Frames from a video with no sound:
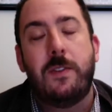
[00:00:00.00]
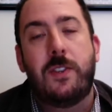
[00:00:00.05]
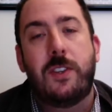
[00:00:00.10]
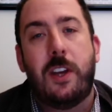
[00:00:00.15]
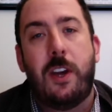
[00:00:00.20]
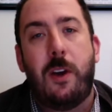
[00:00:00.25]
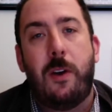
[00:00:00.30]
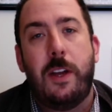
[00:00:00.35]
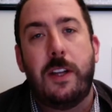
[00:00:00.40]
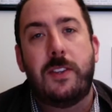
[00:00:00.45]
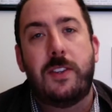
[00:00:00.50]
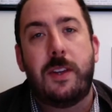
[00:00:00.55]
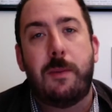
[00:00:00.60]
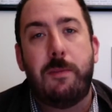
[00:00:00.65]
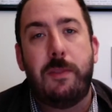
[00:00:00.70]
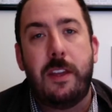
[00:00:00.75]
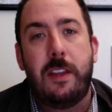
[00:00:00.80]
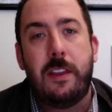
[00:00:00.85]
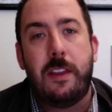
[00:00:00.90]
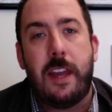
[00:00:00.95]
So it's
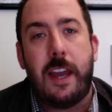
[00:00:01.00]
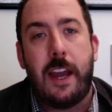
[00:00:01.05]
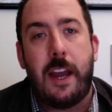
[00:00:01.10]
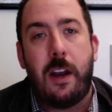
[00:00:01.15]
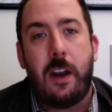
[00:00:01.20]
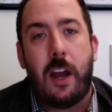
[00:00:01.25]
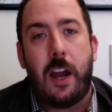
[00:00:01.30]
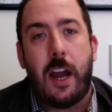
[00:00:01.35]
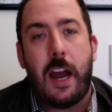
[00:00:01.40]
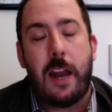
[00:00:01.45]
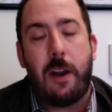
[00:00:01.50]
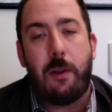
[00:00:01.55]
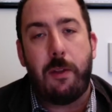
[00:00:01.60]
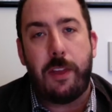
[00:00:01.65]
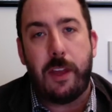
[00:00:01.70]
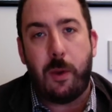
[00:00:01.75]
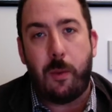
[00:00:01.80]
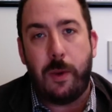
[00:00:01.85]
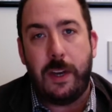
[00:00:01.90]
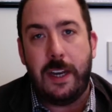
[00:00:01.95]
something that I don't
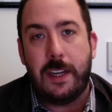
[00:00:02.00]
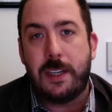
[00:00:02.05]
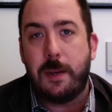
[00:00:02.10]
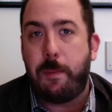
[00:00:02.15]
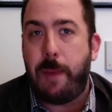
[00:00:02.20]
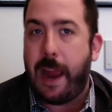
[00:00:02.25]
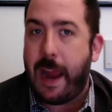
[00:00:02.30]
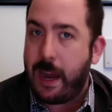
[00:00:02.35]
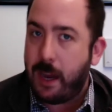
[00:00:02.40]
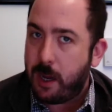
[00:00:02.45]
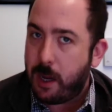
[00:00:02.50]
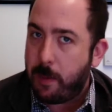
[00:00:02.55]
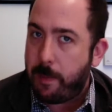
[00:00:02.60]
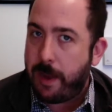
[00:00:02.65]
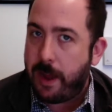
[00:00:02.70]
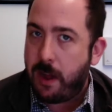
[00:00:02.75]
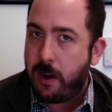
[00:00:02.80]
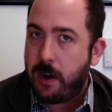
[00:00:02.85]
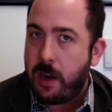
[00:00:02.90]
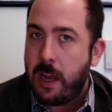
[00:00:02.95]
think we need to panic
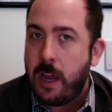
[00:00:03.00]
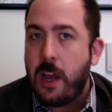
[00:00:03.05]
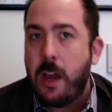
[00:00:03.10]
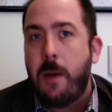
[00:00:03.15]
about,